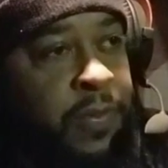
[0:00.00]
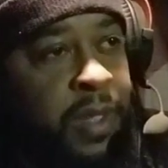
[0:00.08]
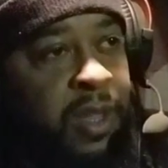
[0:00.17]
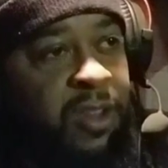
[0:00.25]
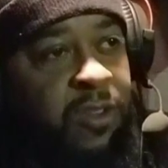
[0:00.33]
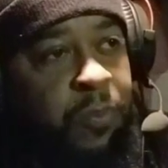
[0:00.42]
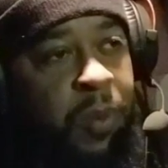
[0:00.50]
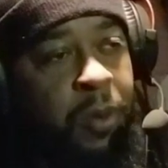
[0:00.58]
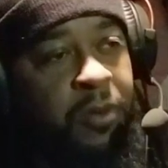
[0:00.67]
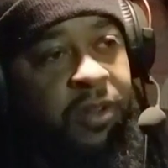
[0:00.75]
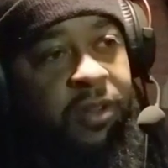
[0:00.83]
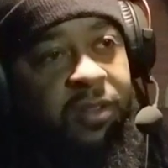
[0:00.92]
He's
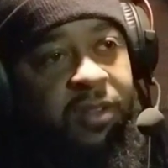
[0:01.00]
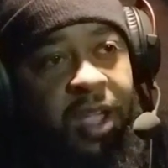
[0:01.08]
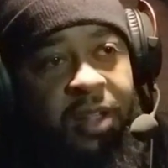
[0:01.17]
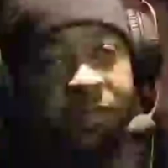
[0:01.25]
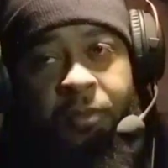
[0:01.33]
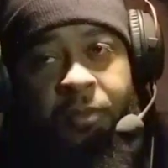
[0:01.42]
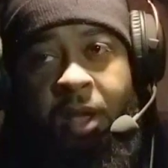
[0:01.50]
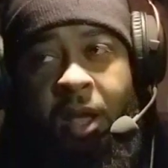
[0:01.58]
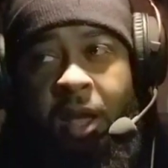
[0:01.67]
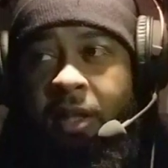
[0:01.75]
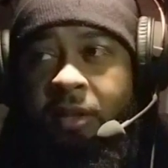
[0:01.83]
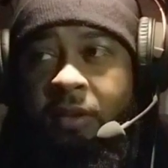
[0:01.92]
spiritually detached from
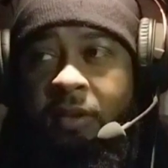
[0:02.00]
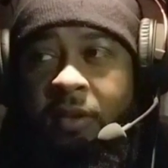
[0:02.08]
God.